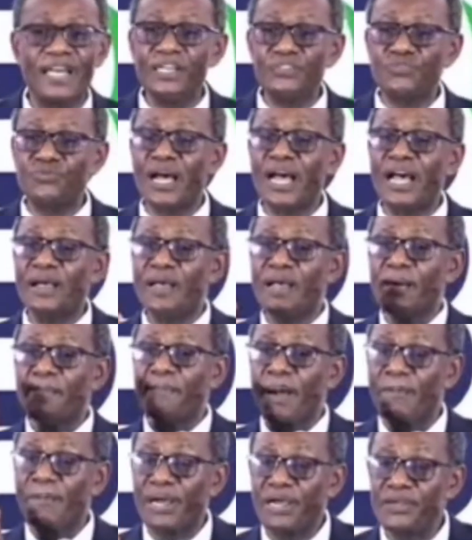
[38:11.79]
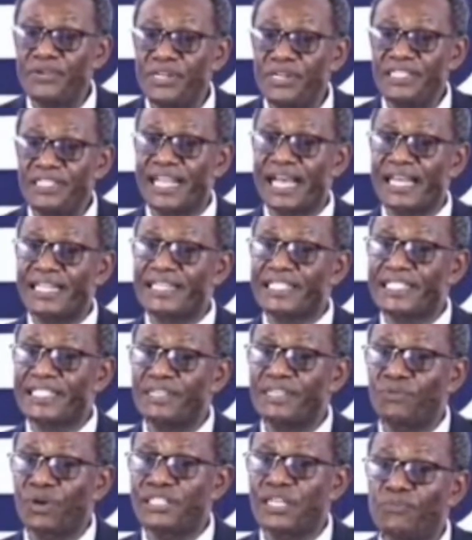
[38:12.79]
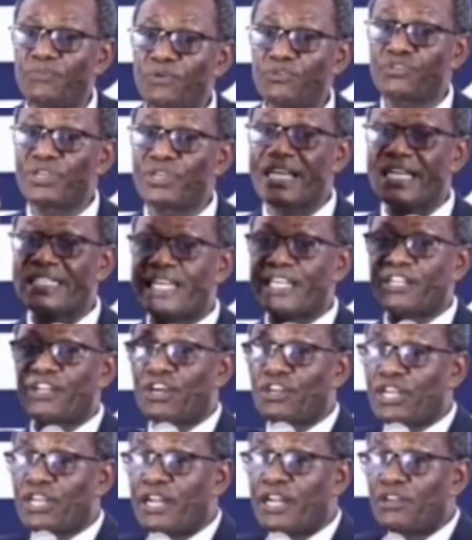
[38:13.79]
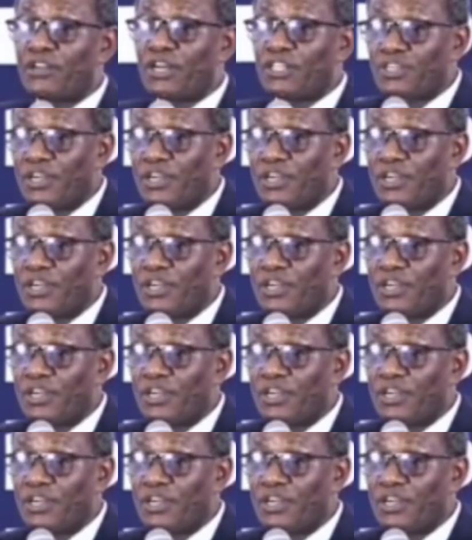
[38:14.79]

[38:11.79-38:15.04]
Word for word: That's why Mama Eunice Addison was able to get a lot, a lot of